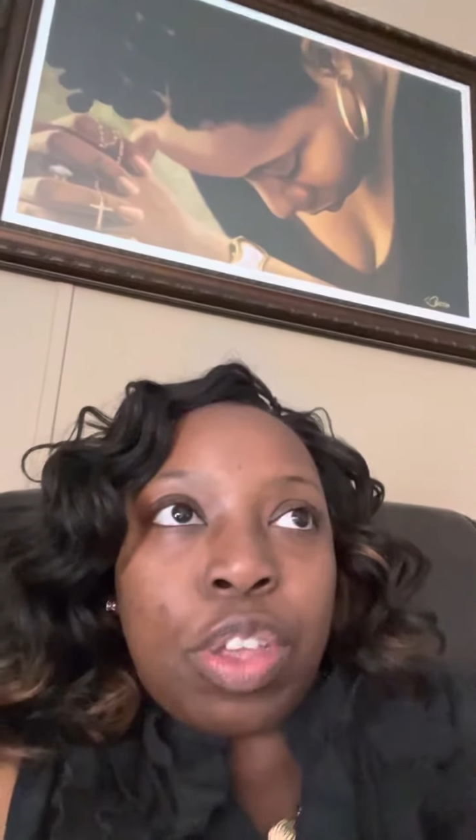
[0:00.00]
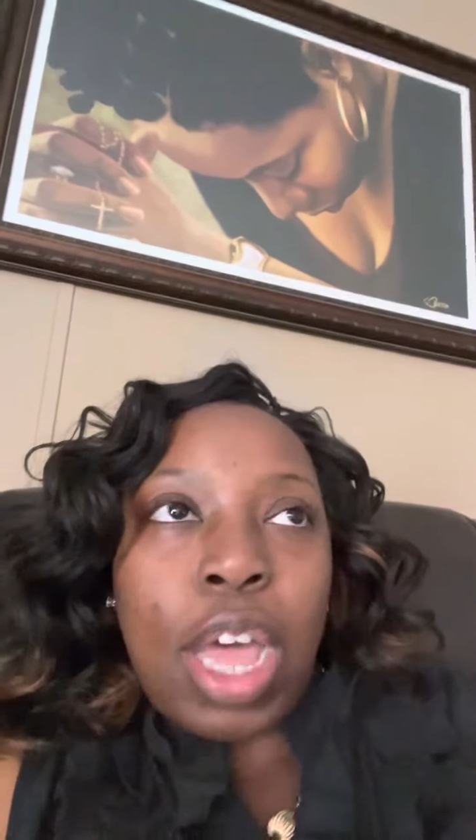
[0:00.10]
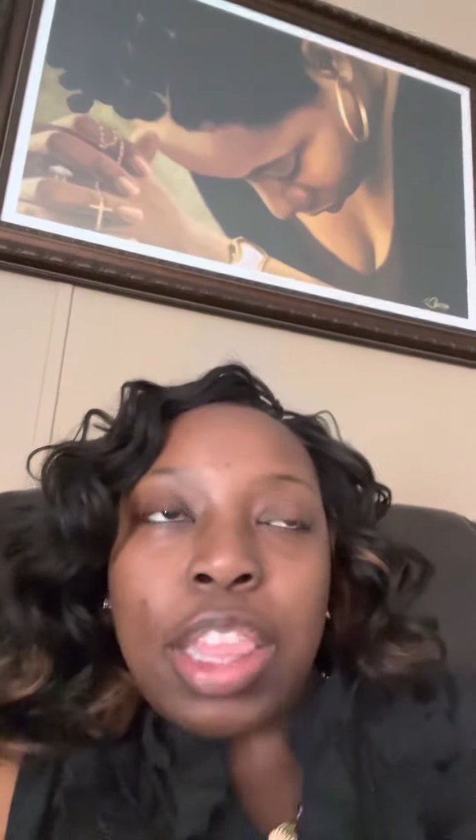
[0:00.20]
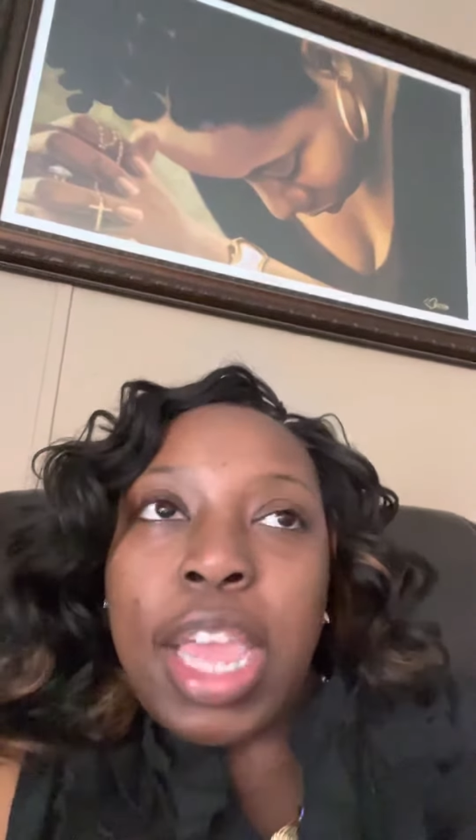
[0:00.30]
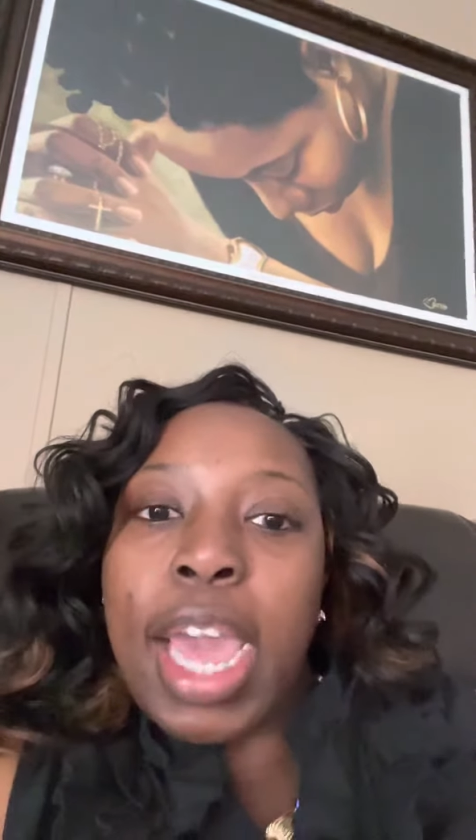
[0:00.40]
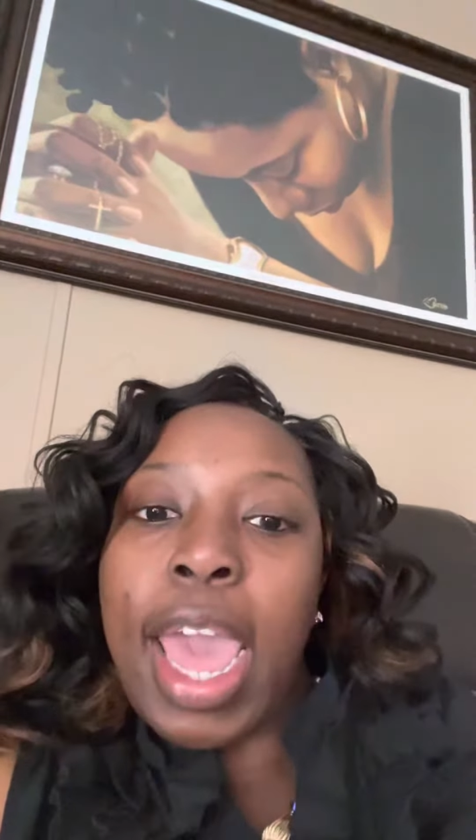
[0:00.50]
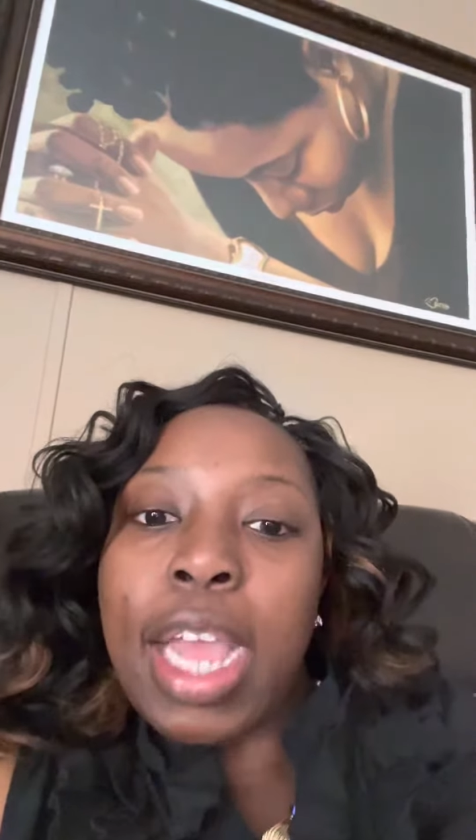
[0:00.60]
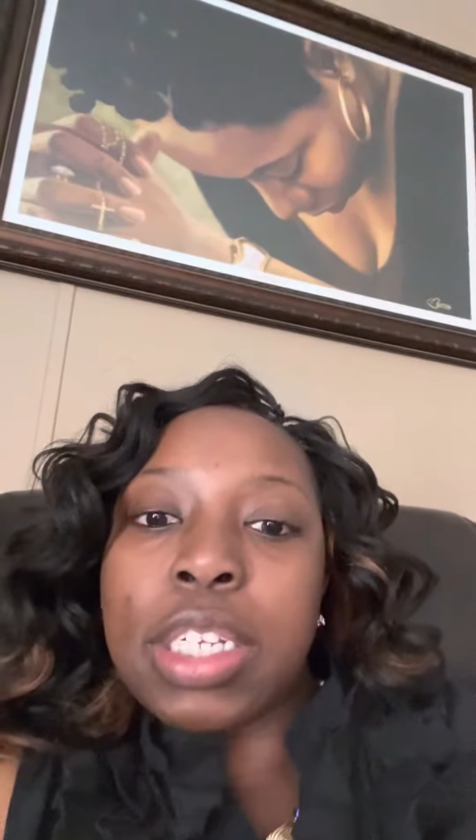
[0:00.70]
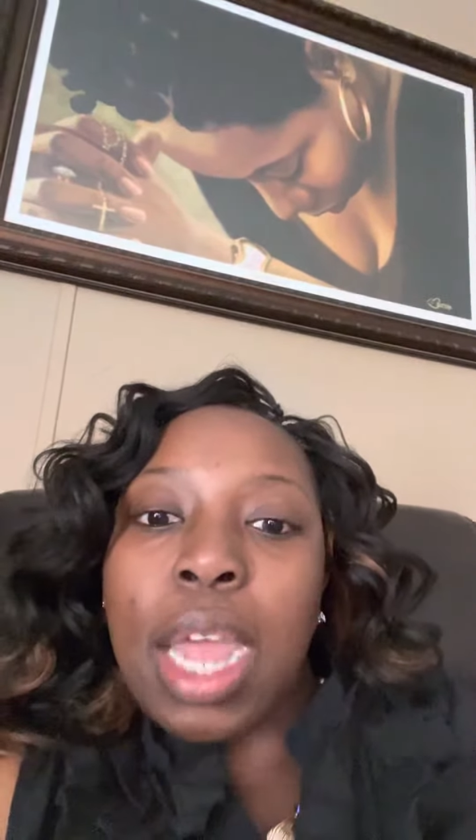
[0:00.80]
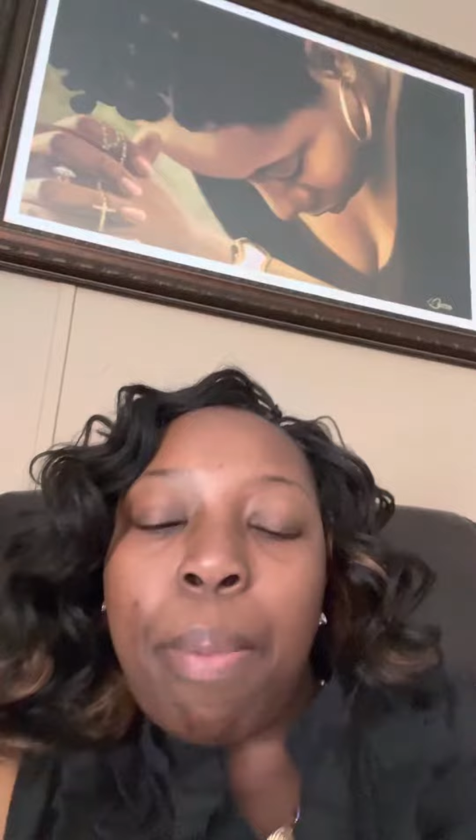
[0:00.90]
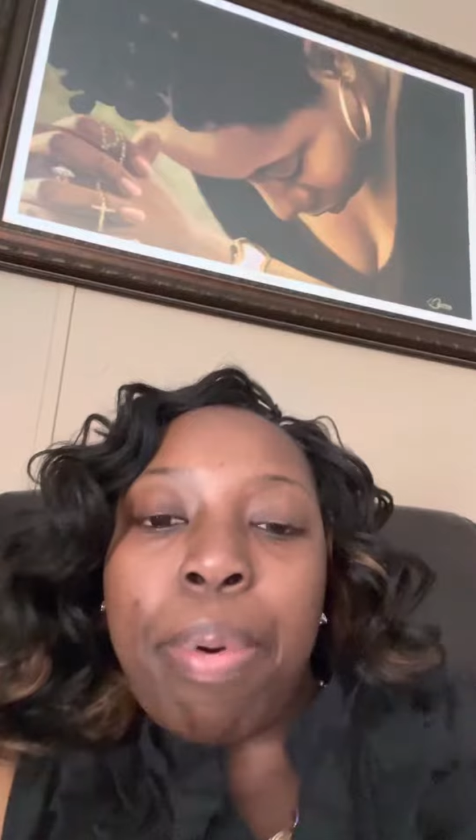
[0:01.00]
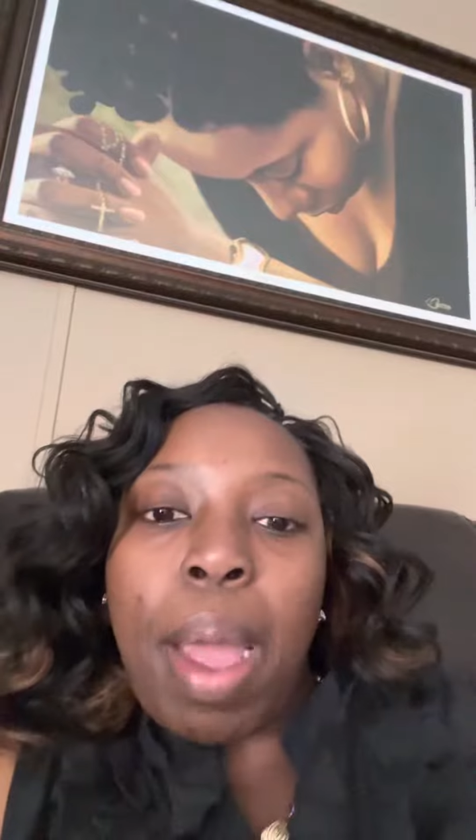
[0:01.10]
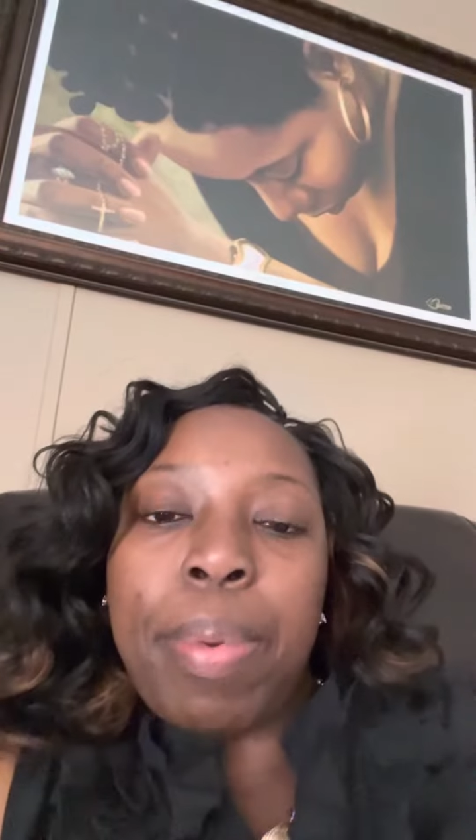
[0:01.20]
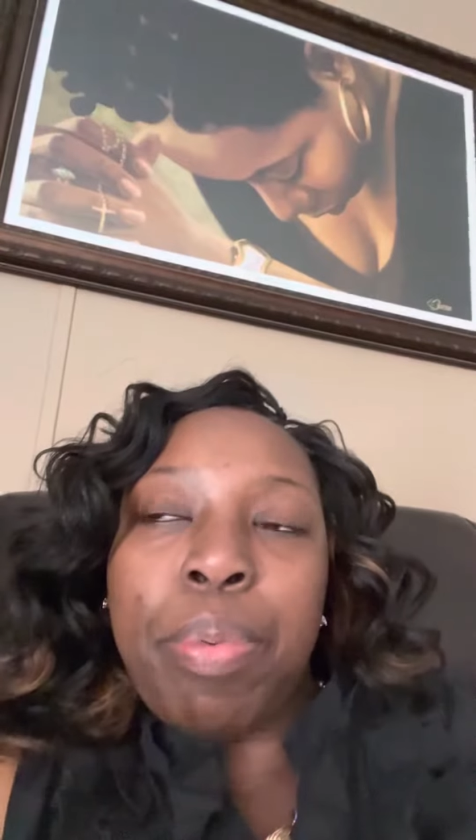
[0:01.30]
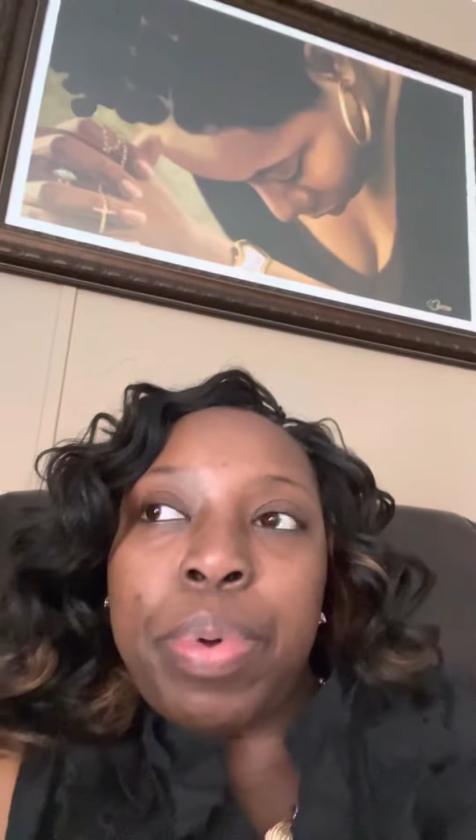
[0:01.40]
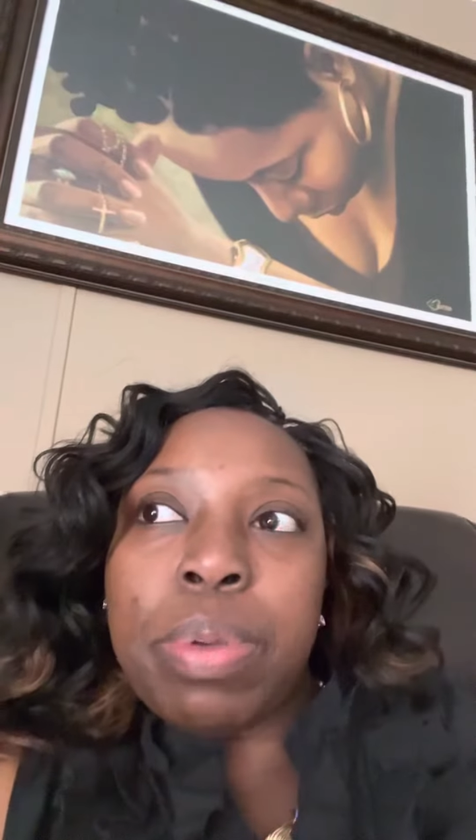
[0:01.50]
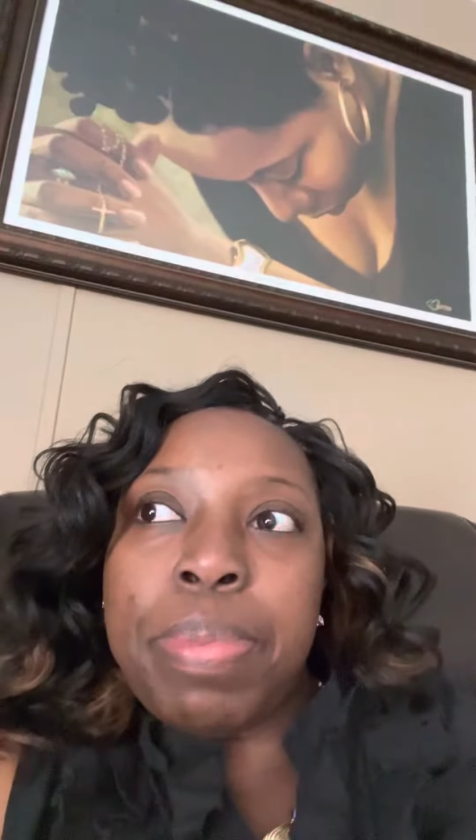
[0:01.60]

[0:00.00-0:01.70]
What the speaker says: I think Cash App probably will